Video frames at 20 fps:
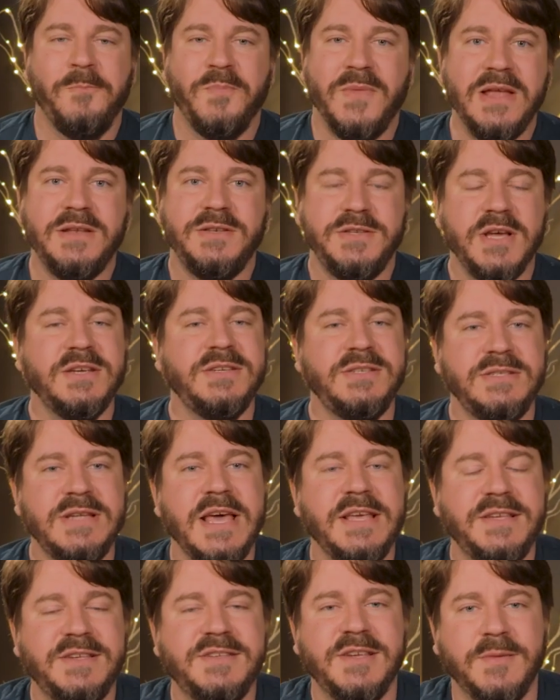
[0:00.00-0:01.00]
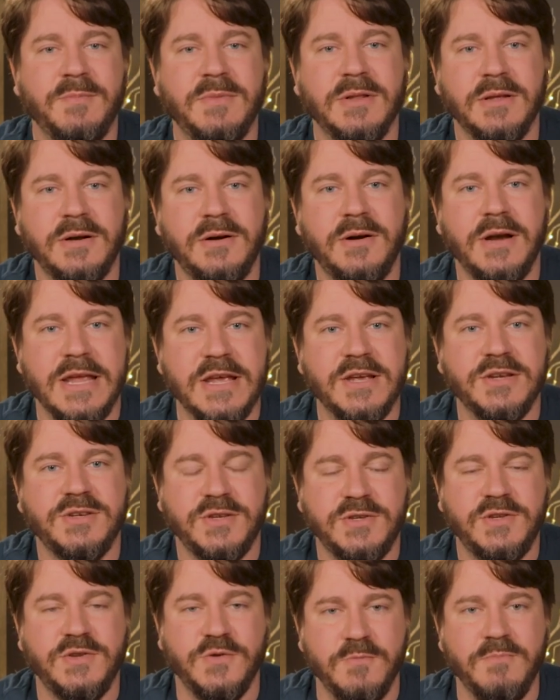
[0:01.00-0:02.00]
It does taste
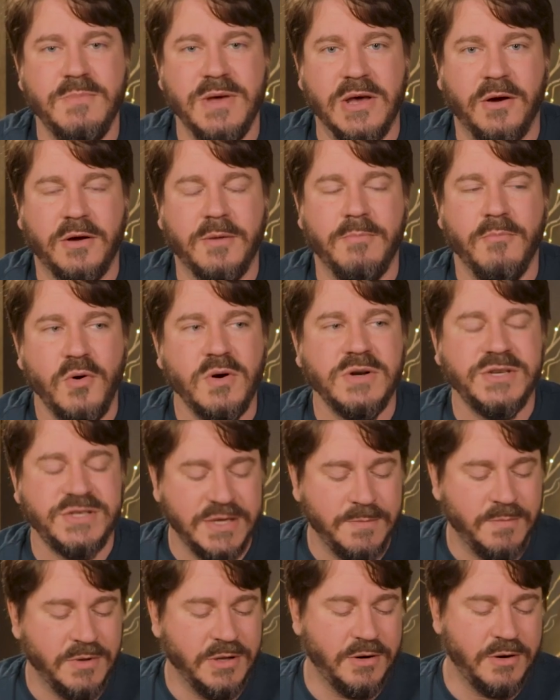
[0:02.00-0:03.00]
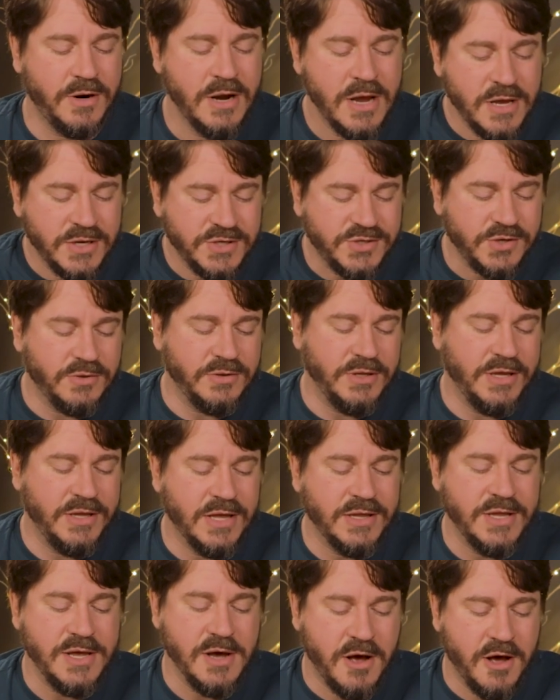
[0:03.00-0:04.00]
similar-ish to milk. More similar, certainly,
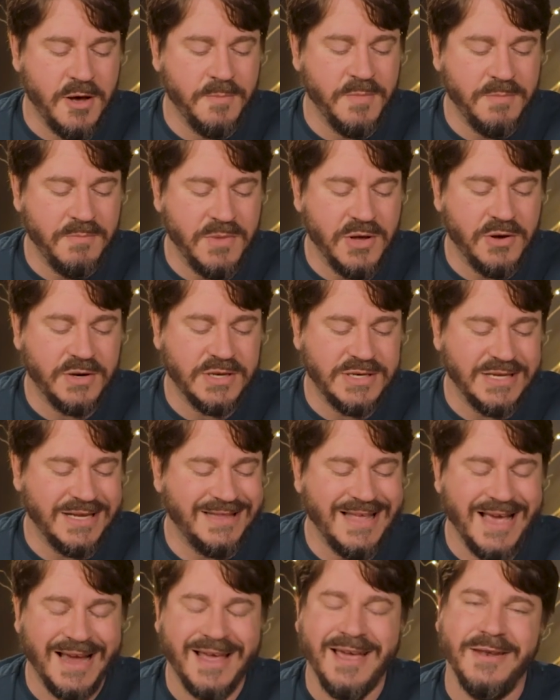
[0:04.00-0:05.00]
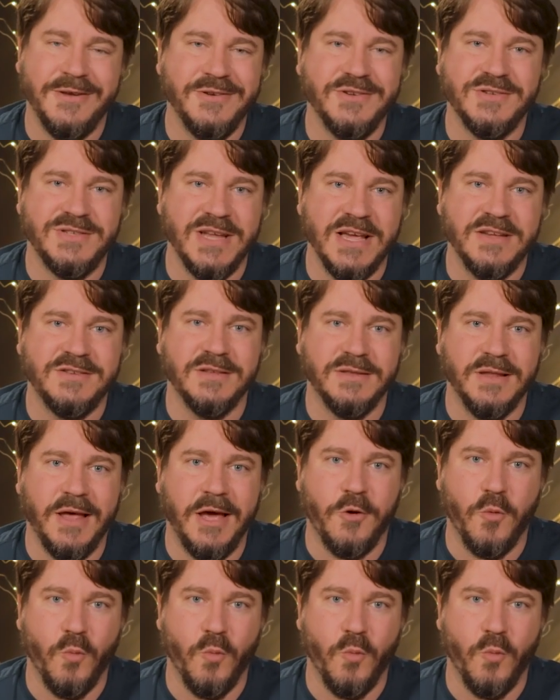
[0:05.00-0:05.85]
than the almond milk did. That kind of just tasted like